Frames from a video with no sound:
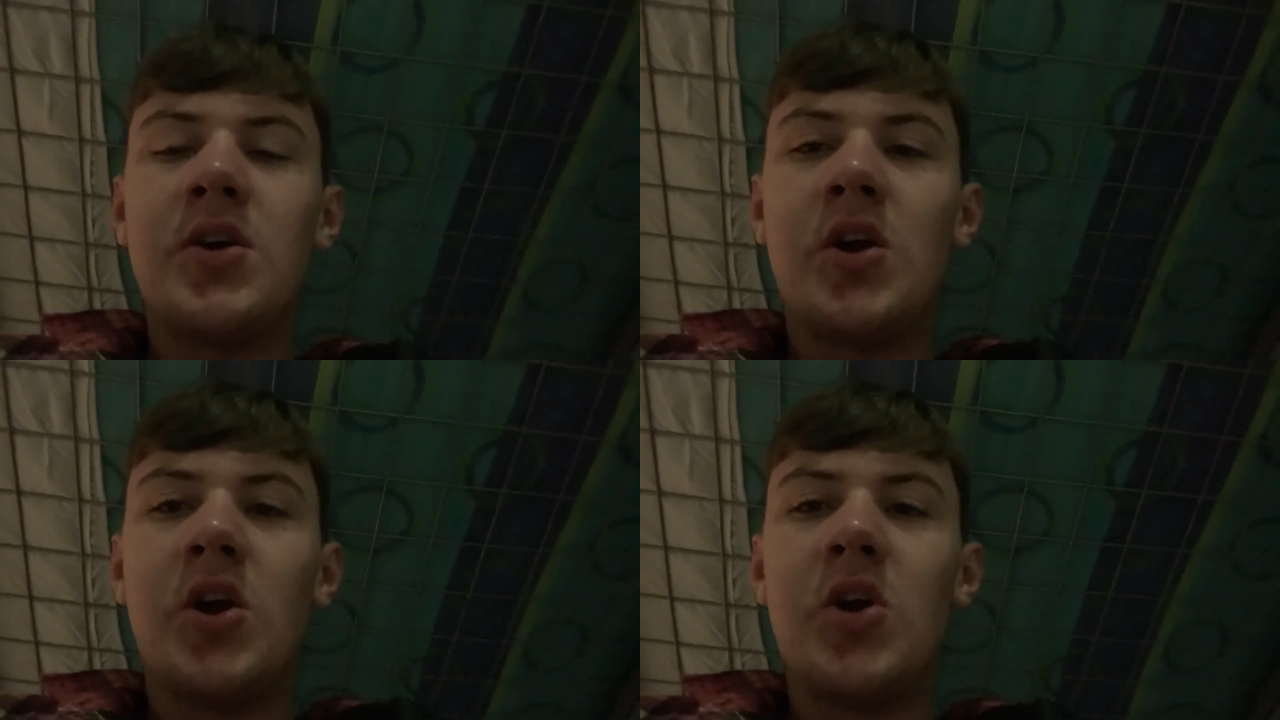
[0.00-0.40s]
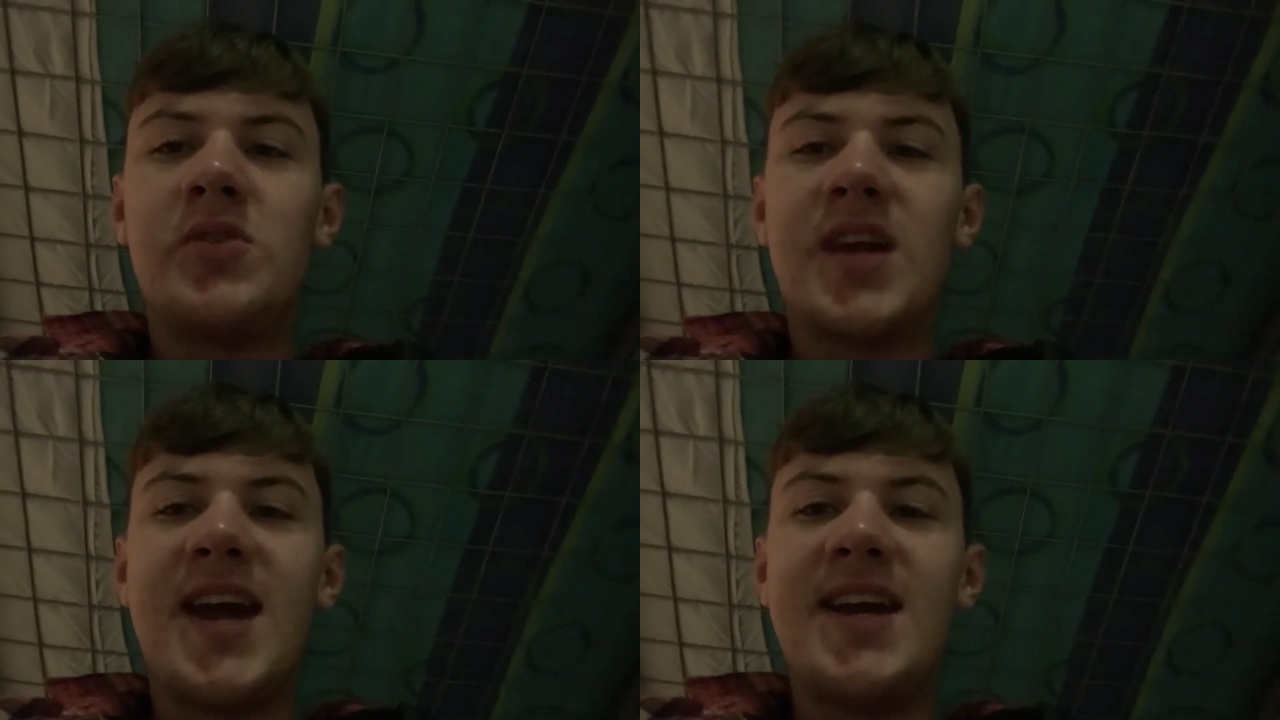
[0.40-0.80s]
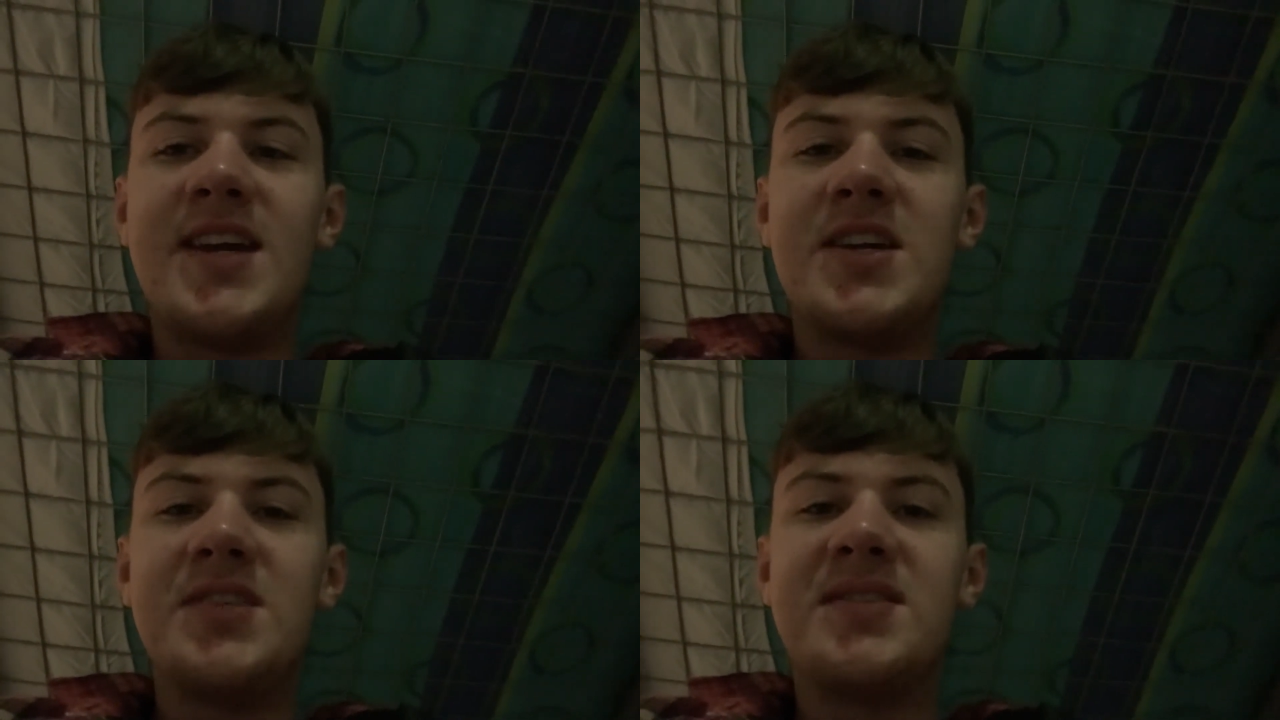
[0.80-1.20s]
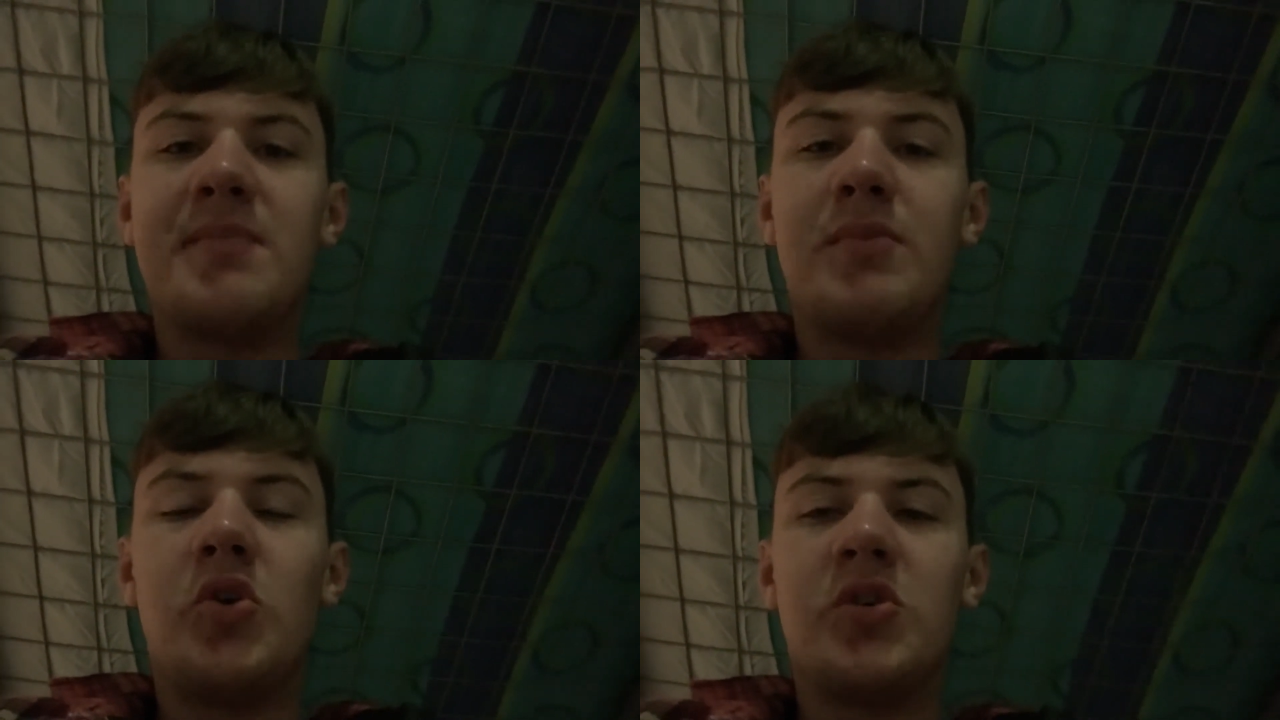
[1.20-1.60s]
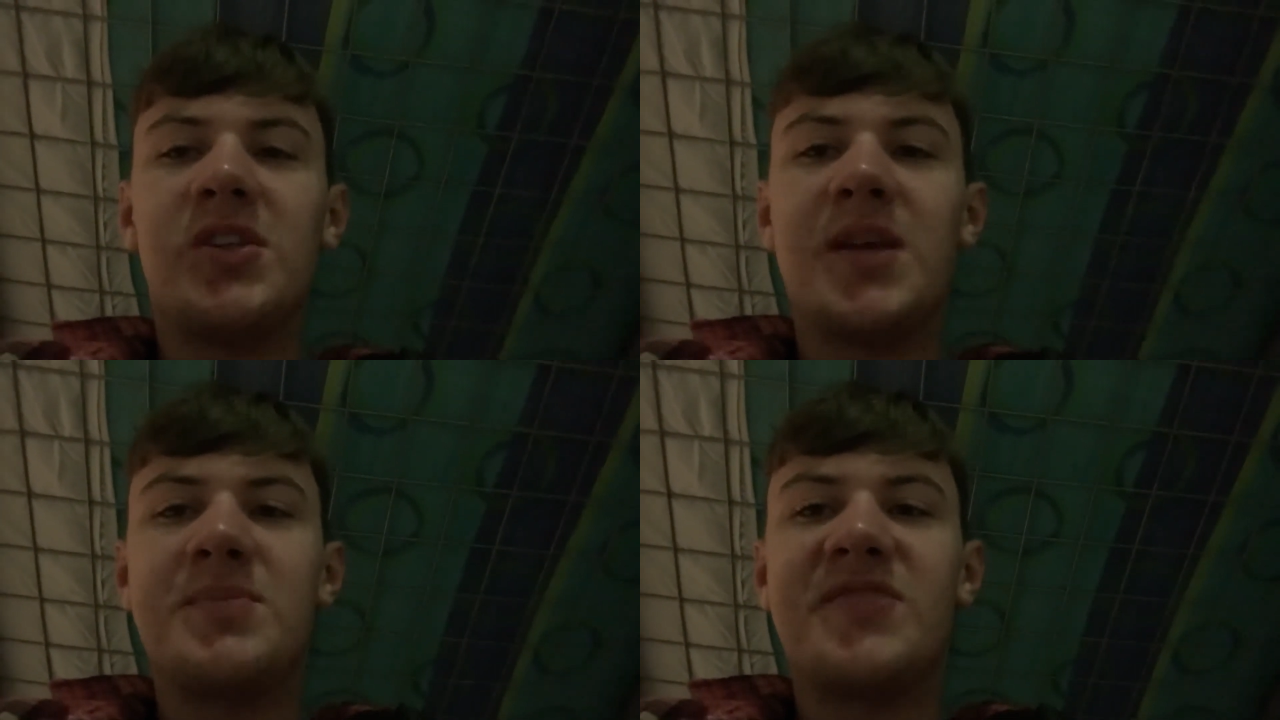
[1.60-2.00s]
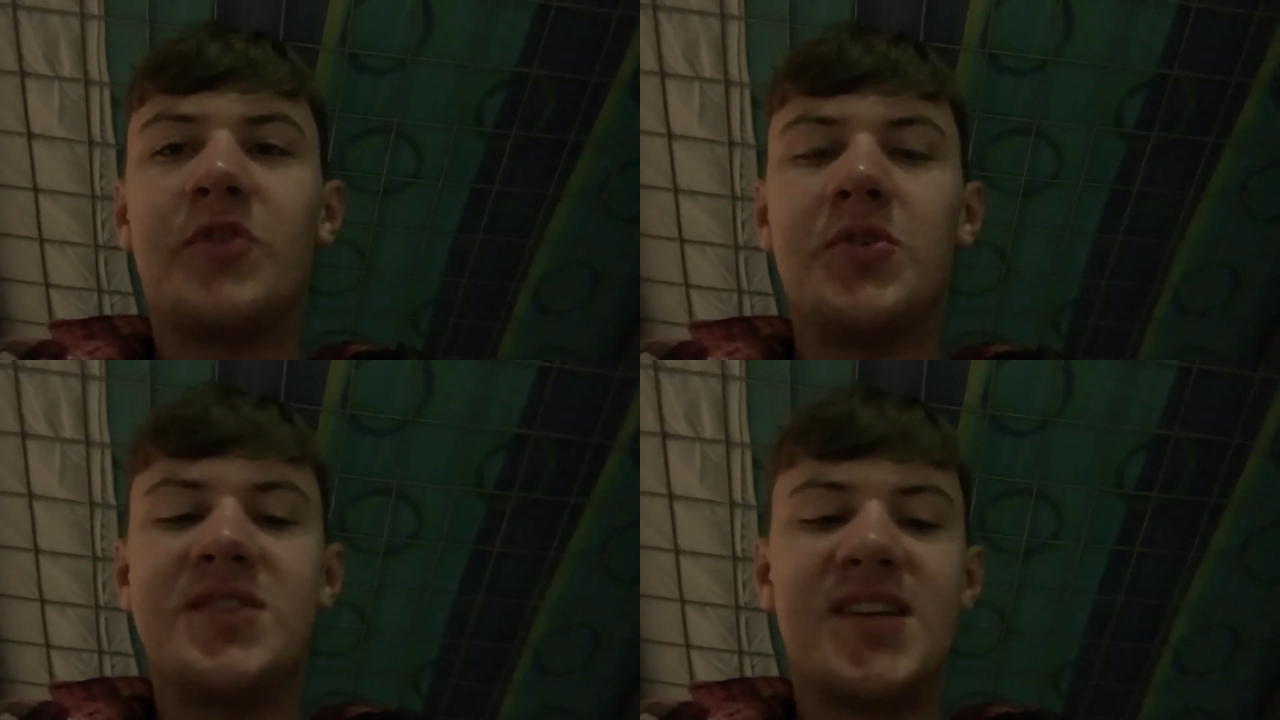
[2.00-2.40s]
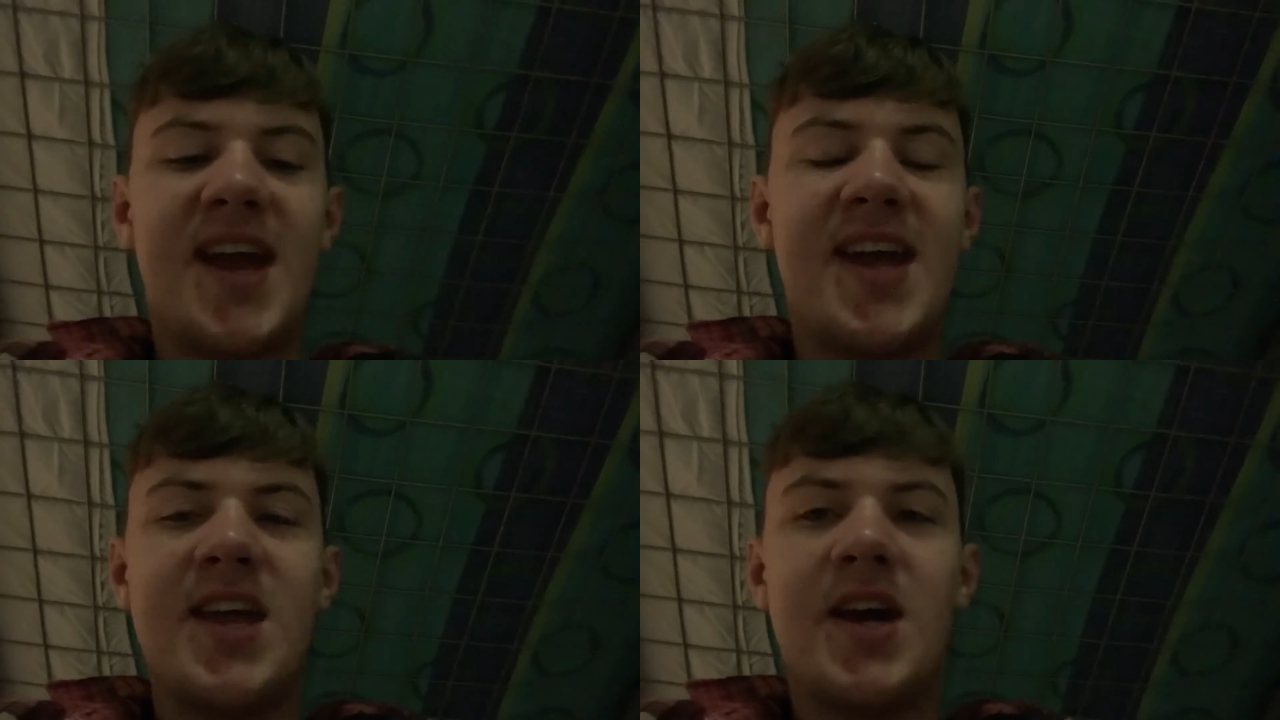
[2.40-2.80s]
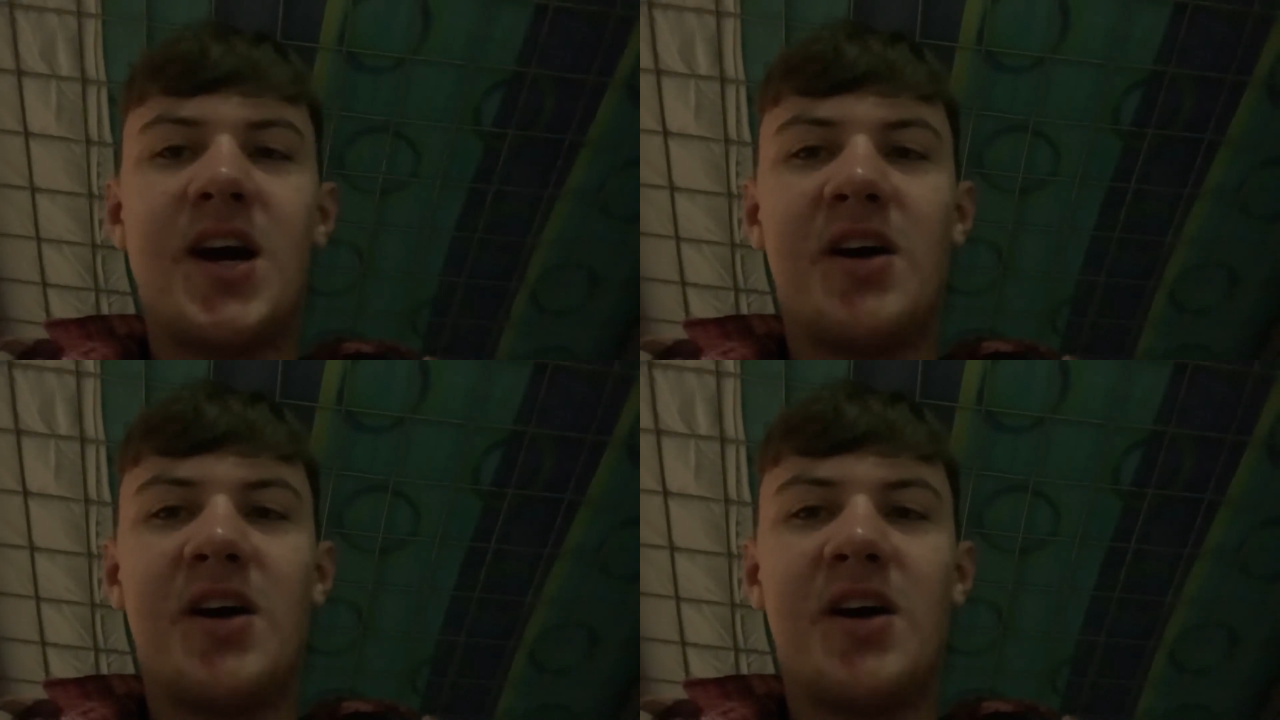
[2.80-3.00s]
Okay, here's some more clips for today.